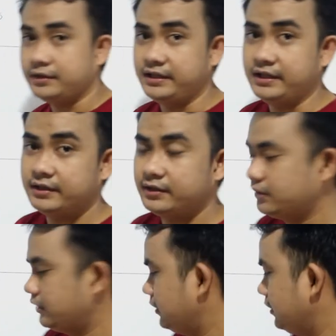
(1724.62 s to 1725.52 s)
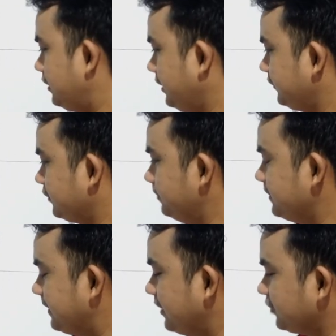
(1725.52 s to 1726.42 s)
D. Okay, so
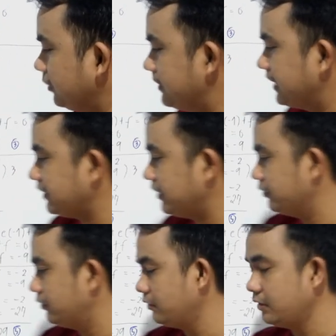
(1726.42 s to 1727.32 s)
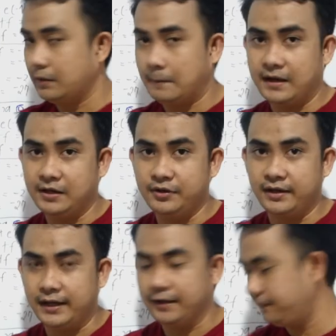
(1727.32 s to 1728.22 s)
ma-solve natin yung value
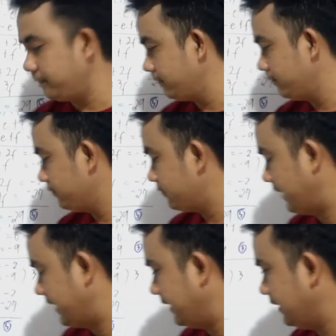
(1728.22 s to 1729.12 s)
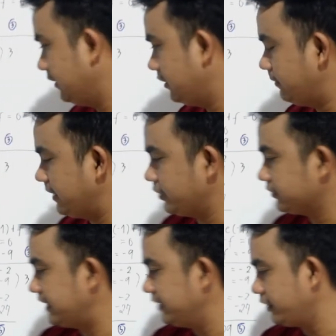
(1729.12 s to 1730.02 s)
ng F. Dahil meron
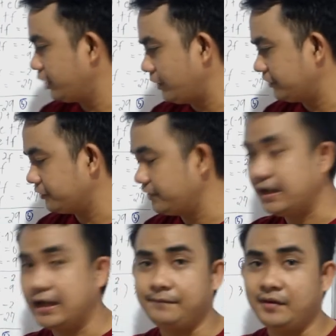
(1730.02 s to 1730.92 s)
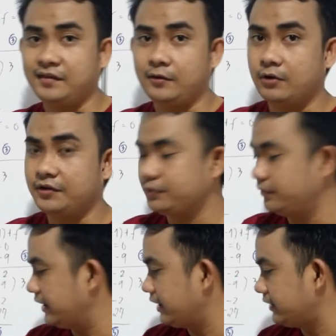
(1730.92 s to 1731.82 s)
tayong equation na F is equals to
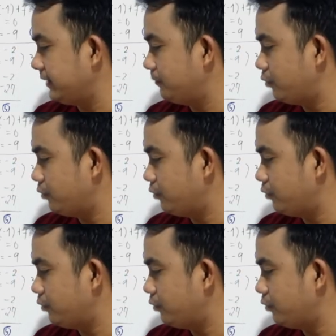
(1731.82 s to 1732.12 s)
negative